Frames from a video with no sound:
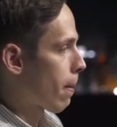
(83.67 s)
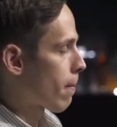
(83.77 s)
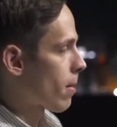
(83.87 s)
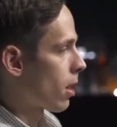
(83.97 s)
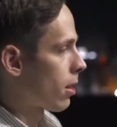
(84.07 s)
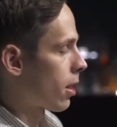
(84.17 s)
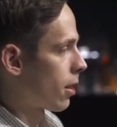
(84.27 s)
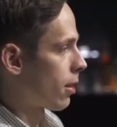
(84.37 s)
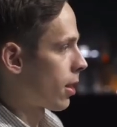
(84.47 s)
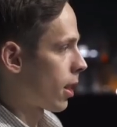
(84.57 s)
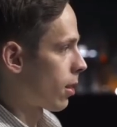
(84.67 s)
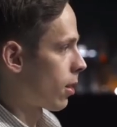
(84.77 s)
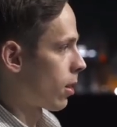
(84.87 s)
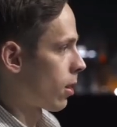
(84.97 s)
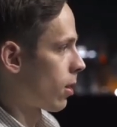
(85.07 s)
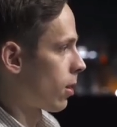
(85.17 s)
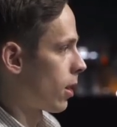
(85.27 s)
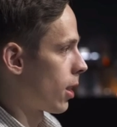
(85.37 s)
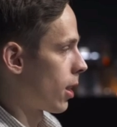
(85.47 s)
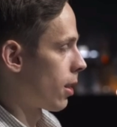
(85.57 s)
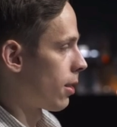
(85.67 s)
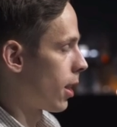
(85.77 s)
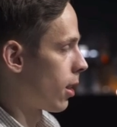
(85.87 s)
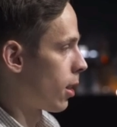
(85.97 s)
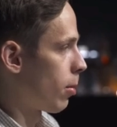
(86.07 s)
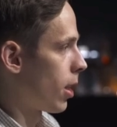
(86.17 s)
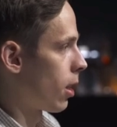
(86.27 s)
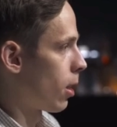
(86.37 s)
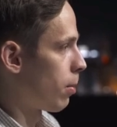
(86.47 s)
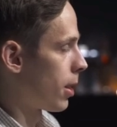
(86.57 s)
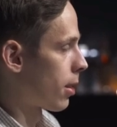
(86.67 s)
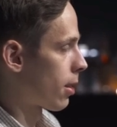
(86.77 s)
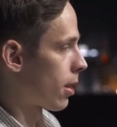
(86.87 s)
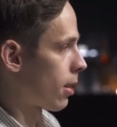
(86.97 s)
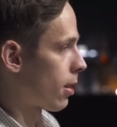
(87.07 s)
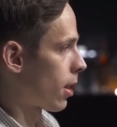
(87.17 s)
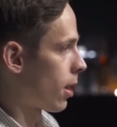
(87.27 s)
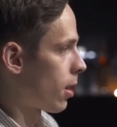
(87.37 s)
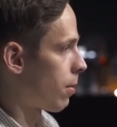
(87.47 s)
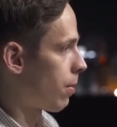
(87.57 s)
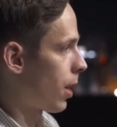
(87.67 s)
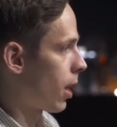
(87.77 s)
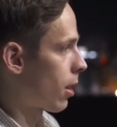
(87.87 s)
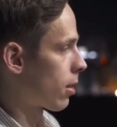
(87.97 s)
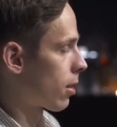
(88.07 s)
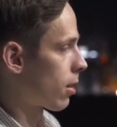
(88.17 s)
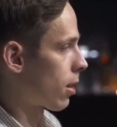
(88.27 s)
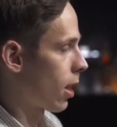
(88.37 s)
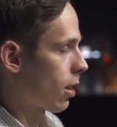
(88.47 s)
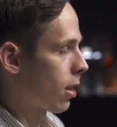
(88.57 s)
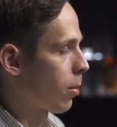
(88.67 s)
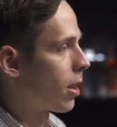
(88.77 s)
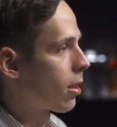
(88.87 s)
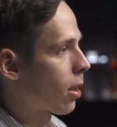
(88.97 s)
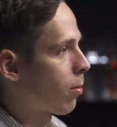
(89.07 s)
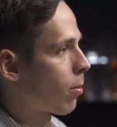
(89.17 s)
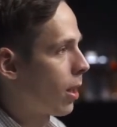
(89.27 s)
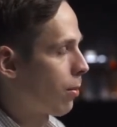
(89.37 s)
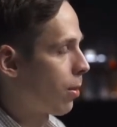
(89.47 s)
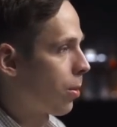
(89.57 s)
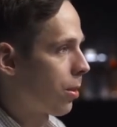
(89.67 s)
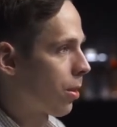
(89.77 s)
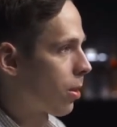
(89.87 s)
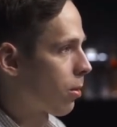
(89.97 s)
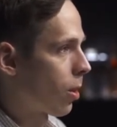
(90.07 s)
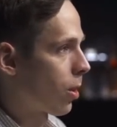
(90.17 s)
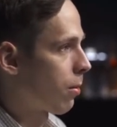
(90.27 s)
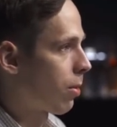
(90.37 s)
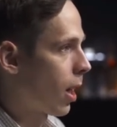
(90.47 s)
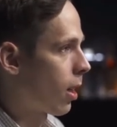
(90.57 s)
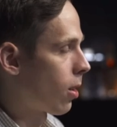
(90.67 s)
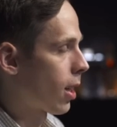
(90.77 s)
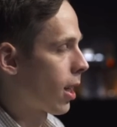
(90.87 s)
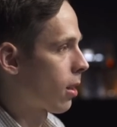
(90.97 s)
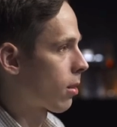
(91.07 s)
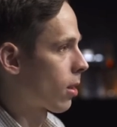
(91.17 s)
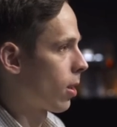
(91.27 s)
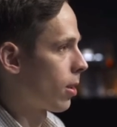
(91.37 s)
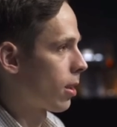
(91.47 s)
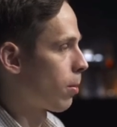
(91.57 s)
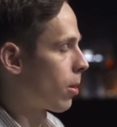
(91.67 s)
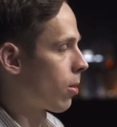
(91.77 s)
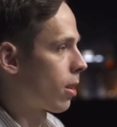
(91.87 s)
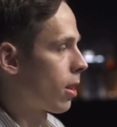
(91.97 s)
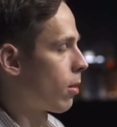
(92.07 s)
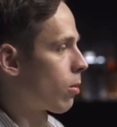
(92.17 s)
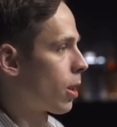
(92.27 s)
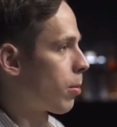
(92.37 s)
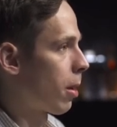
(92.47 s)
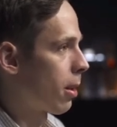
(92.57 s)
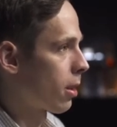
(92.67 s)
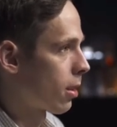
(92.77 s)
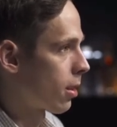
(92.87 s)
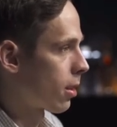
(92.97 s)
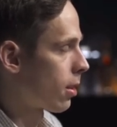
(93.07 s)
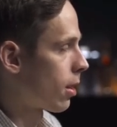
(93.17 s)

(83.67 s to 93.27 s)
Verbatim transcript: Sun Sentinel, uh, Daily Mail, Business Insider, Fox, uh, some some influencers, Ronan Farrow, Candace Owens, they both didn't read my messages.